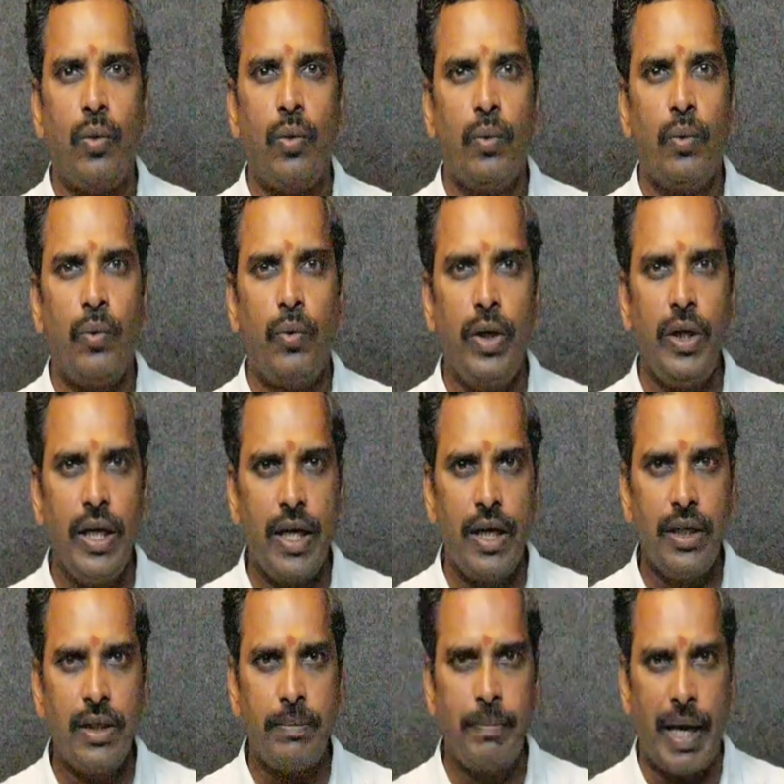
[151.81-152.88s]
We
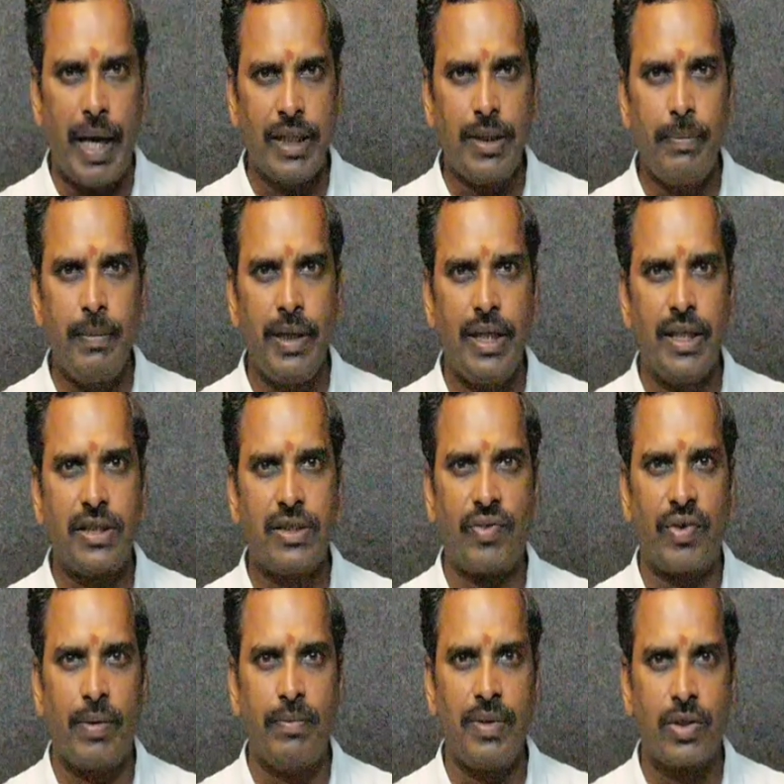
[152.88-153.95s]
learnt mathematics
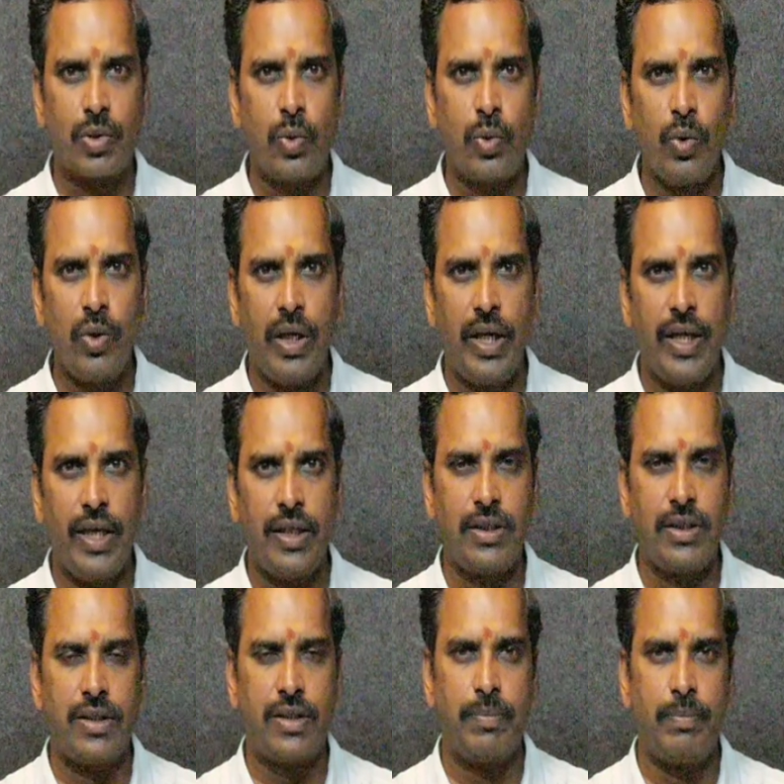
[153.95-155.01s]
from the school
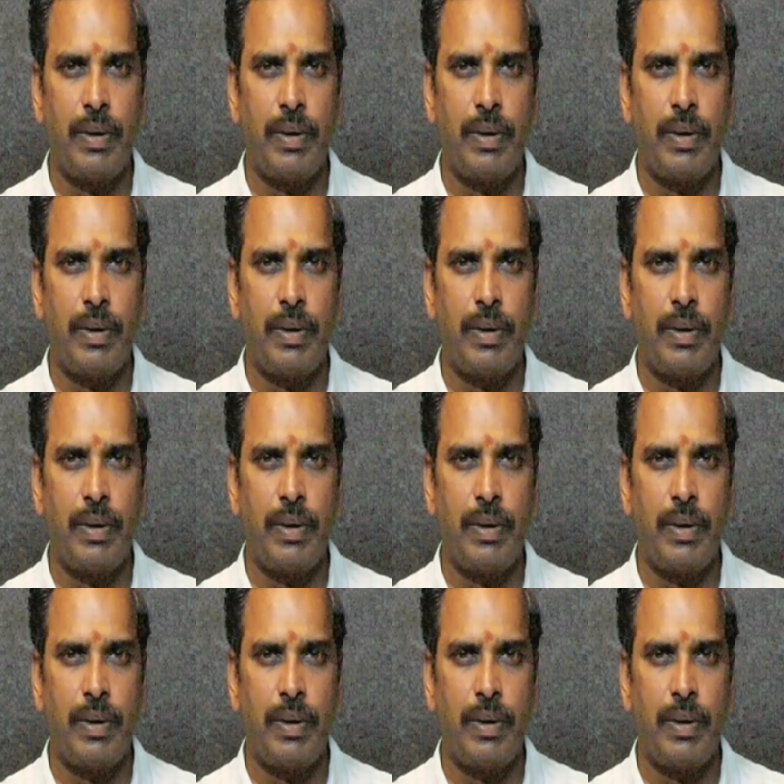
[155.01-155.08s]
days,